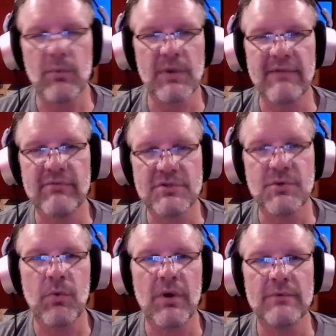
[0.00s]
whatever to
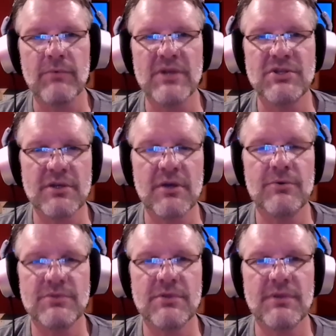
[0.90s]
1
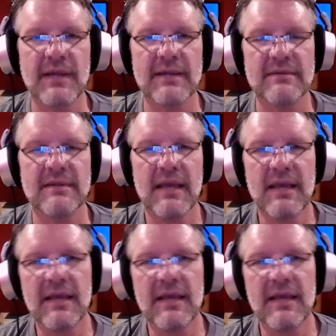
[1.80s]
ratio, so that I can,